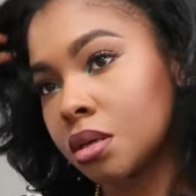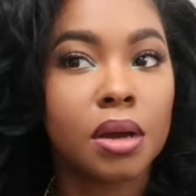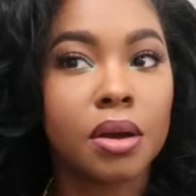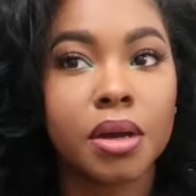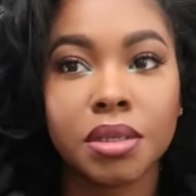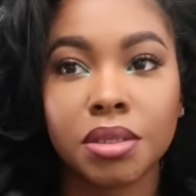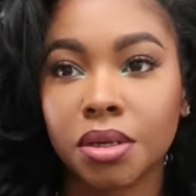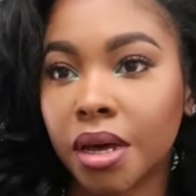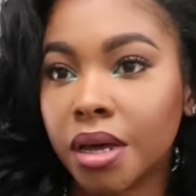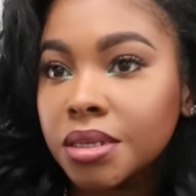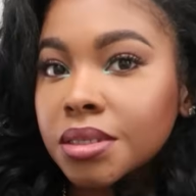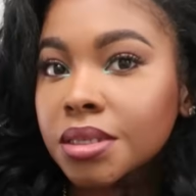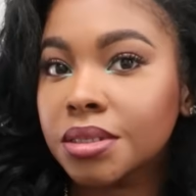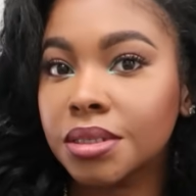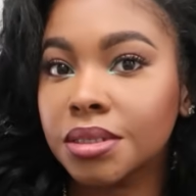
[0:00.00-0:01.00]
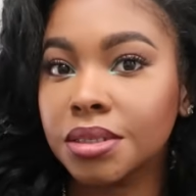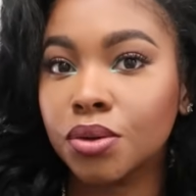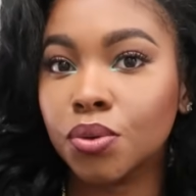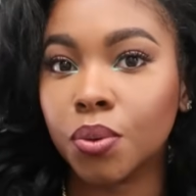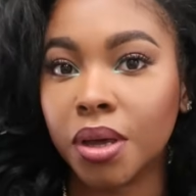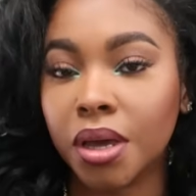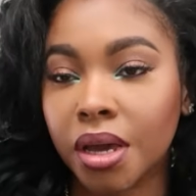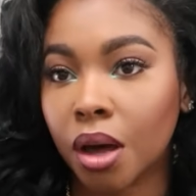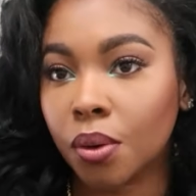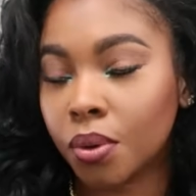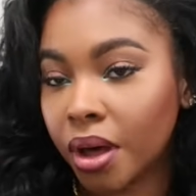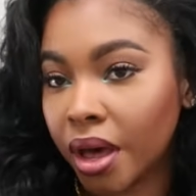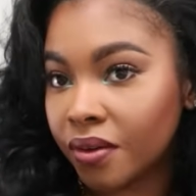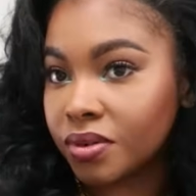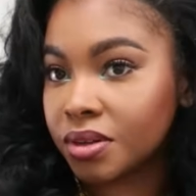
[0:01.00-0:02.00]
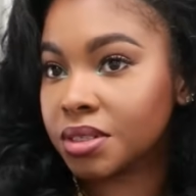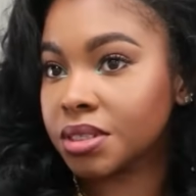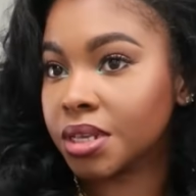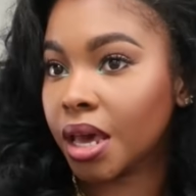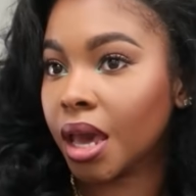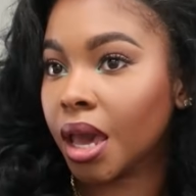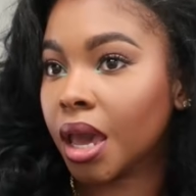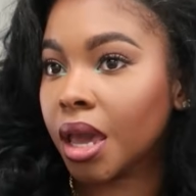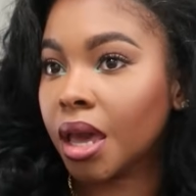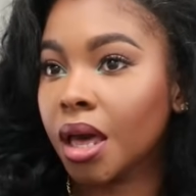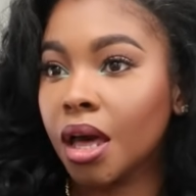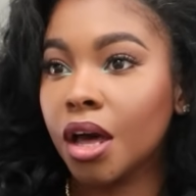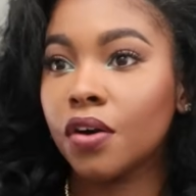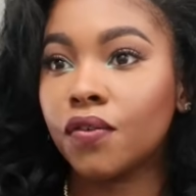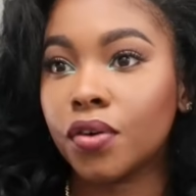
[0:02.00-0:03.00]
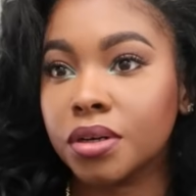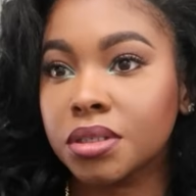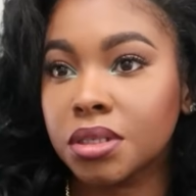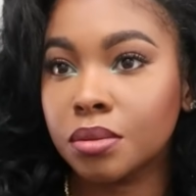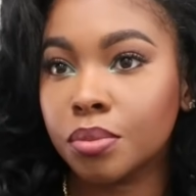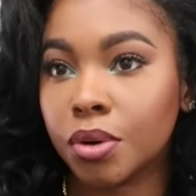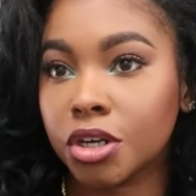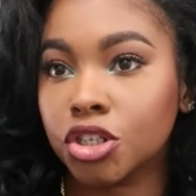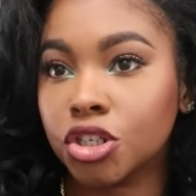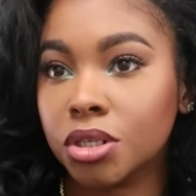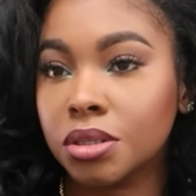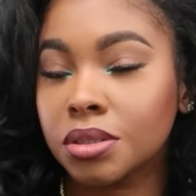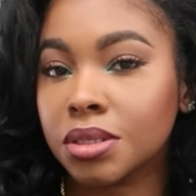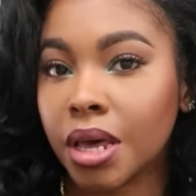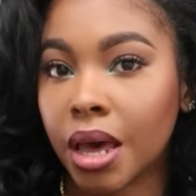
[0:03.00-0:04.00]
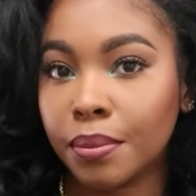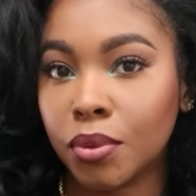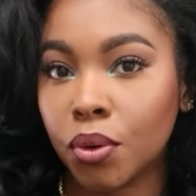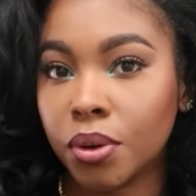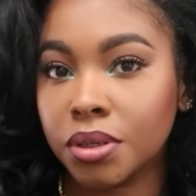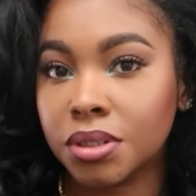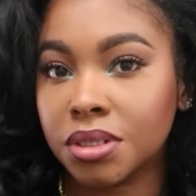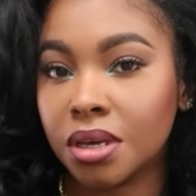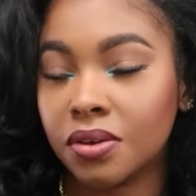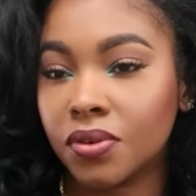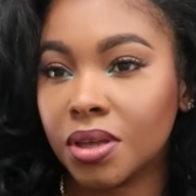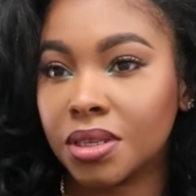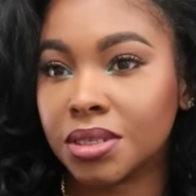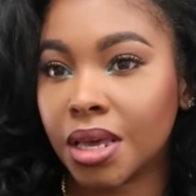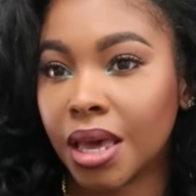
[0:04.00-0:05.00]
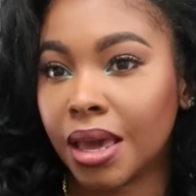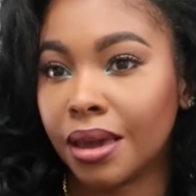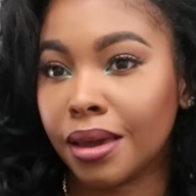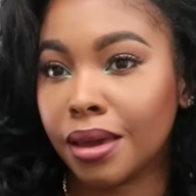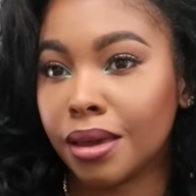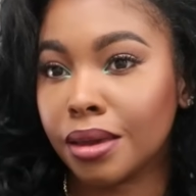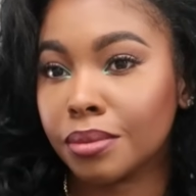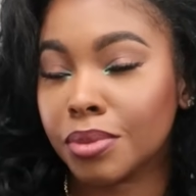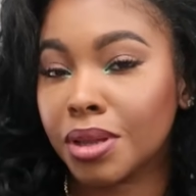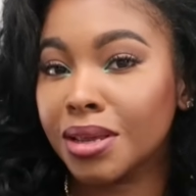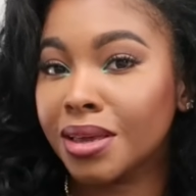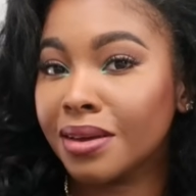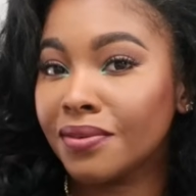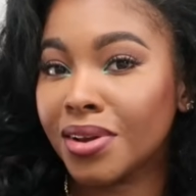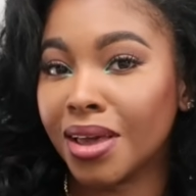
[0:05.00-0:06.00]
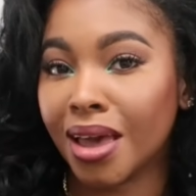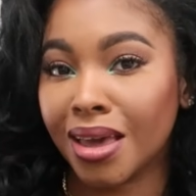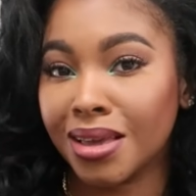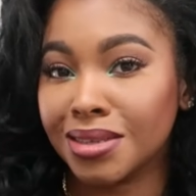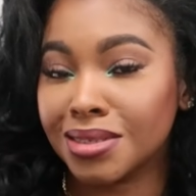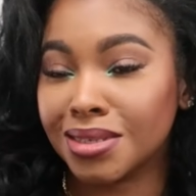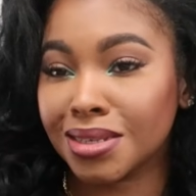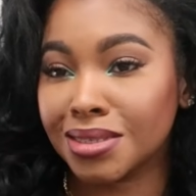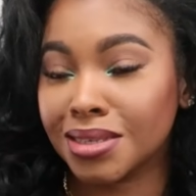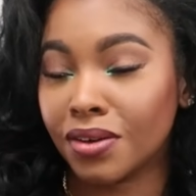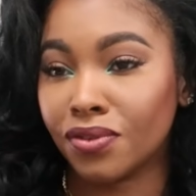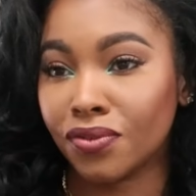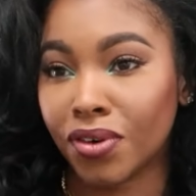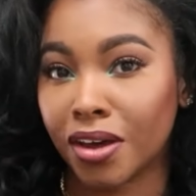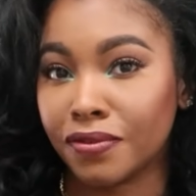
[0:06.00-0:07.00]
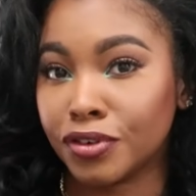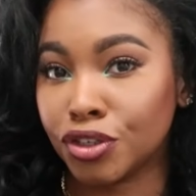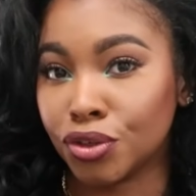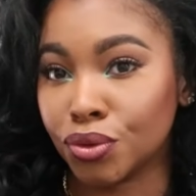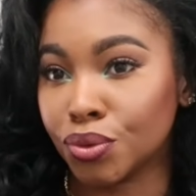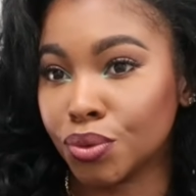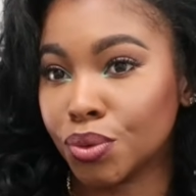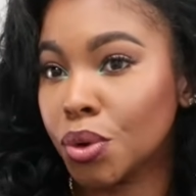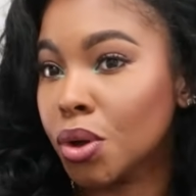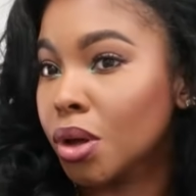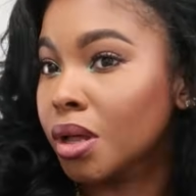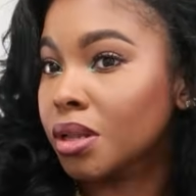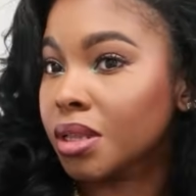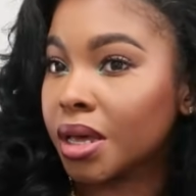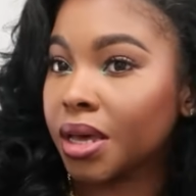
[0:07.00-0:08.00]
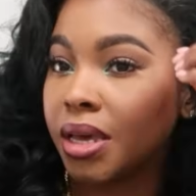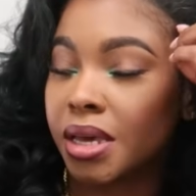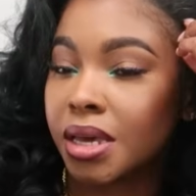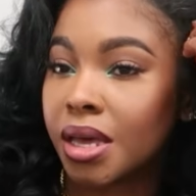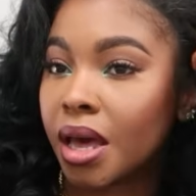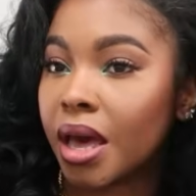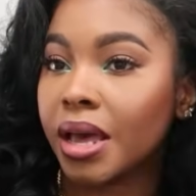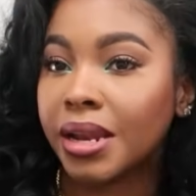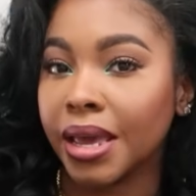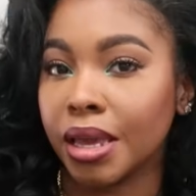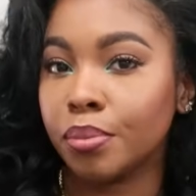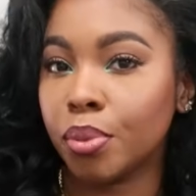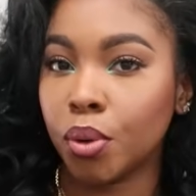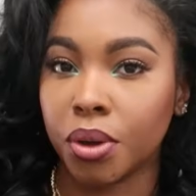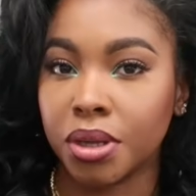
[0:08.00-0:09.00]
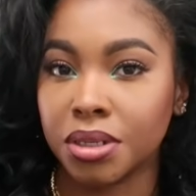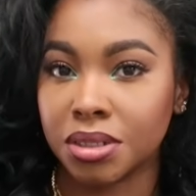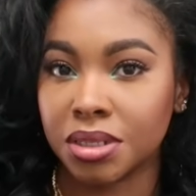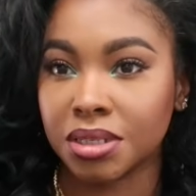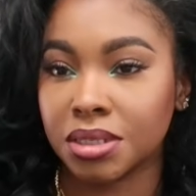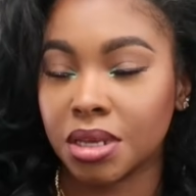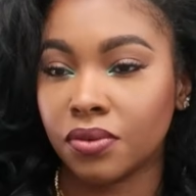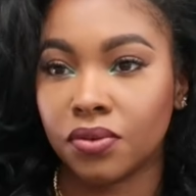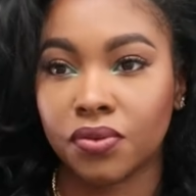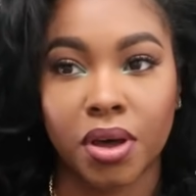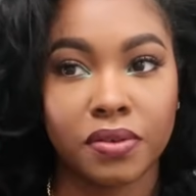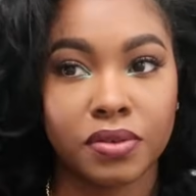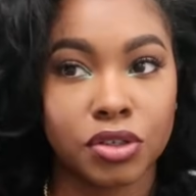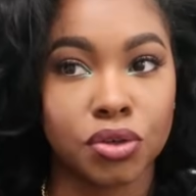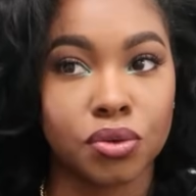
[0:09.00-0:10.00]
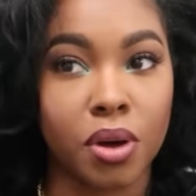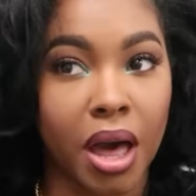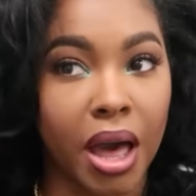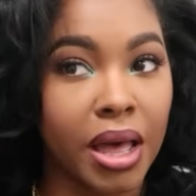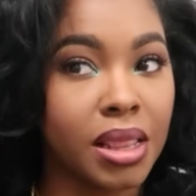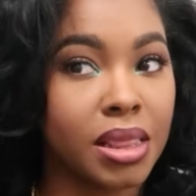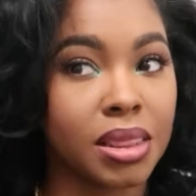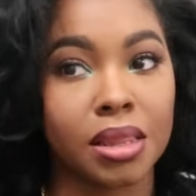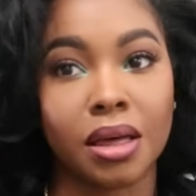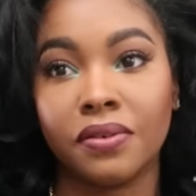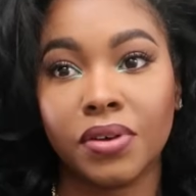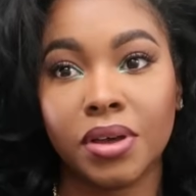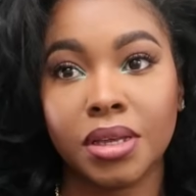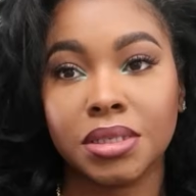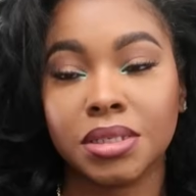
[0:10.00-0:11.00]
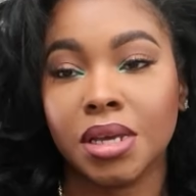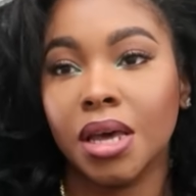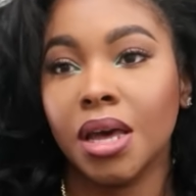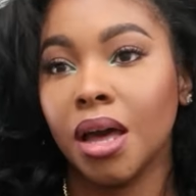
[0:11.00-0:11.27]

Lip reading: All right, so guys, this is the wig. I will have to say, first impressions, I'm going to give it an 8.6752. Like an 8.6752. I love it.